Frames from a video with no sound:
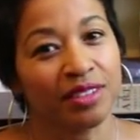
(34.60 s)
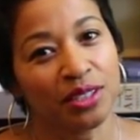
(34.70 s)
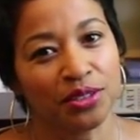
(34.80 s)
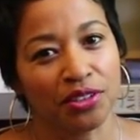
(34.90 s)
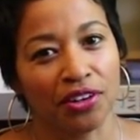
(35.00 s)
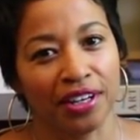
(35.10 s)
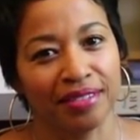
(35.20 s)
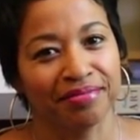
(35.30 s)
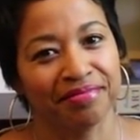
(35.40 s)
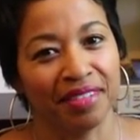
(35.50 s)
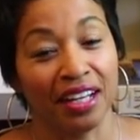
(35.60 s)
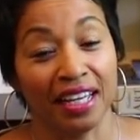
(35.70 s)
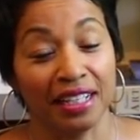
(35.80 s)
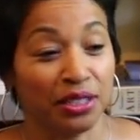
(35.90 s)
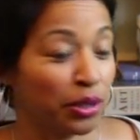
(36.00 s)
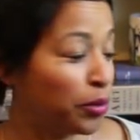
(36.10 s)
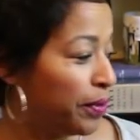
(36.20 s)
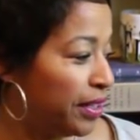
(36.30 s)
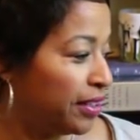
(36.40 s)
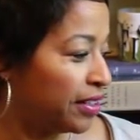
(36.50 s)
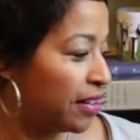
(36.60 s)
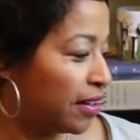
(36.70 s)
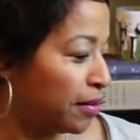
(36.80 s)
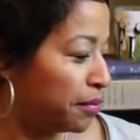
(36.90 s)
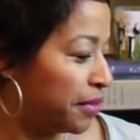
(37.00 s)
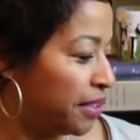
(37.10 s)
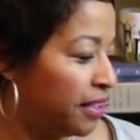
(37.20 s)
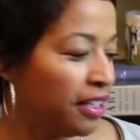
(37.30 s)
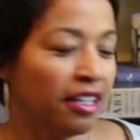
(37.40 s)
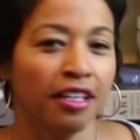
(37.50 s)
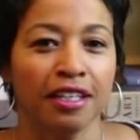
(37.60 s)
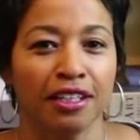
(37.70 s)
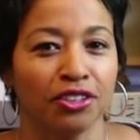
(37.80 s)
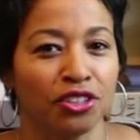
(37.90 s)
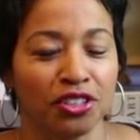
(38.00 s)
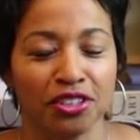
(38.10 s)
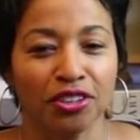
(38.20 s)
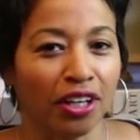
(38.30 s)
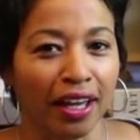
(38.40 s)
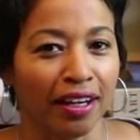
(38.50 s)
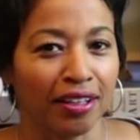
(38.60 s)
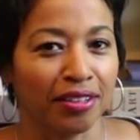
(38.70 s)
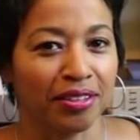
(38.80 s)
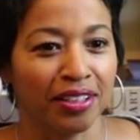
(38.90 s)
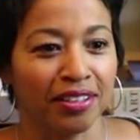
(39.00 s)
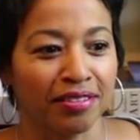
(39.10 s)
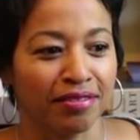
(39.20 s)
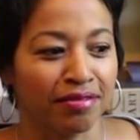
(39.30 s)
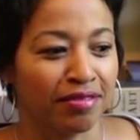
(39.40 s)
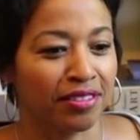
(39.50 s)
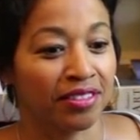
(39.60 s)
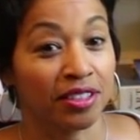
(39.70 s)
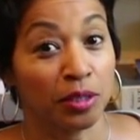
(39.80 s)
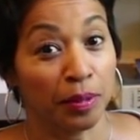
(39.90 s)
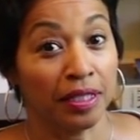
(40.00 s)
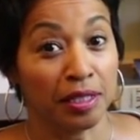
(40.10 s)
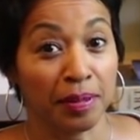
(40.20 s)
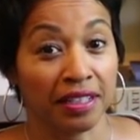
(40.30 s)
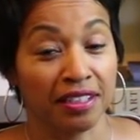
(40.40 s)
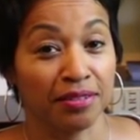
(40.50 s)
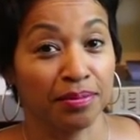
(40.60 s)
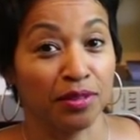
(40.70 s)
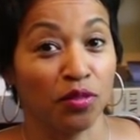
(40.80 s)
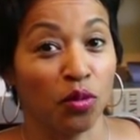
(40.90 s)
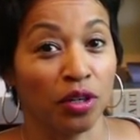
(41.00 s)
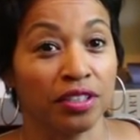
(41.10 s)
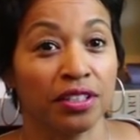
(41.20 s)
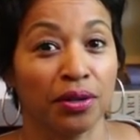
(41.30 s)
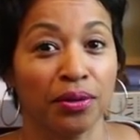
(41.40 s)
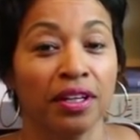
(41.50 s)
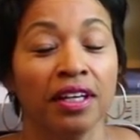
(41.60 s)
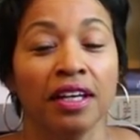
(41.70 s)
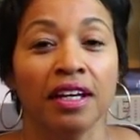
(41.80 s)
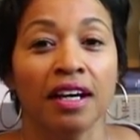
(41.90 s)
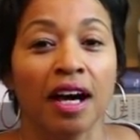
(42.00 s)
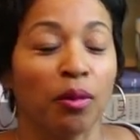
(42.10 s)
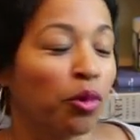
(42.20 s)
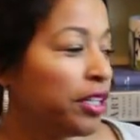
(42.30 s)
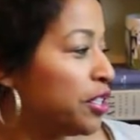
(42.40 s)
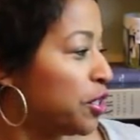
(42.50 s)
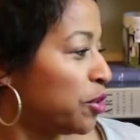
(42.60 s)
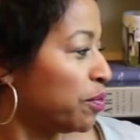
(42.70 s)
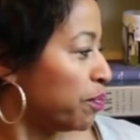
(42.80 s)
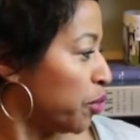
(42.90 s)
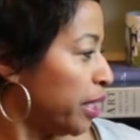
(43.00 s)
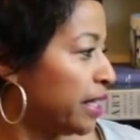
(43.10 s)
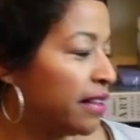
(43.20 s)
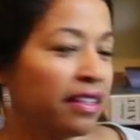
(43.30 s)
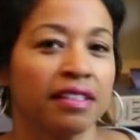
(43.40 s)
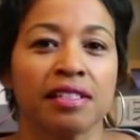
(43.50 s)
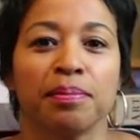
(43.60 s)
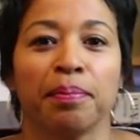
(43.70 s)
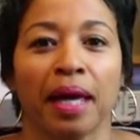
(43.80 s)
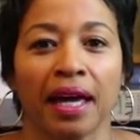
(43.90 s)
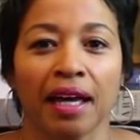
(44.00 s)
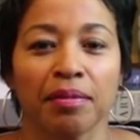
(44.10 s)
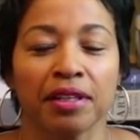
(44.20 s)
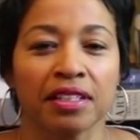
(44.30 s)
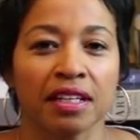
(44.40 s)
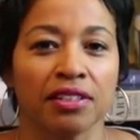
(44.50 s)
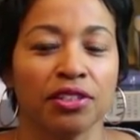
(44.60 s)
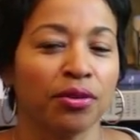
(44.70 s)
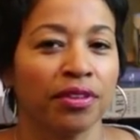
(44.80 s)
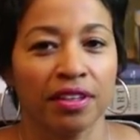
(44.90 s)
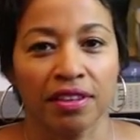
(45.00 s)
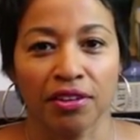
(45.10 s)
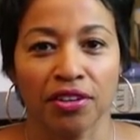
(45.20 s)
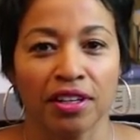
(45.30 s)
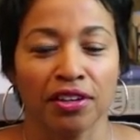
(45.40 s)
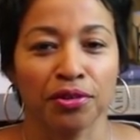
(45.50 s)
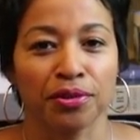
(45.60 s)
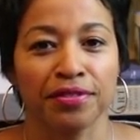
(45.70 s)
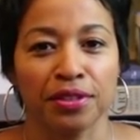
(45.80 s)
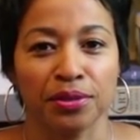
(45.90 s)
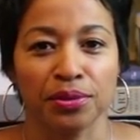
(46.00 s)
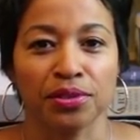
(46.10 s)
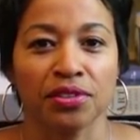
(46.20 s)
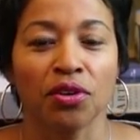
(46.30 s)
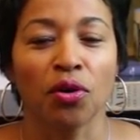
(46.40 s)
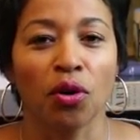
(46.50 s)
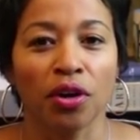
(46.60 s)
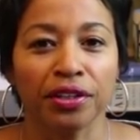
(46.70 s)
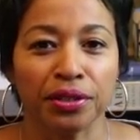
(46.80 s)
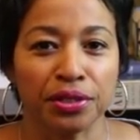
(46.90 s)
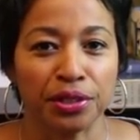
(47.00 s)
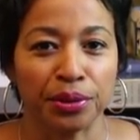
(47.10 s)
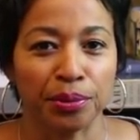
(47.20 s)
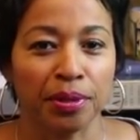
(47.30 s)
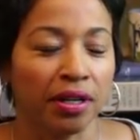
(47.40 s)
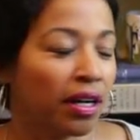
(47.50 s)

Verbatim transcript: So sorry, I had to open it um, and just look at it and inspect it before. So I wanted to bring this bag because I don't think there are any other reviews on YouTube.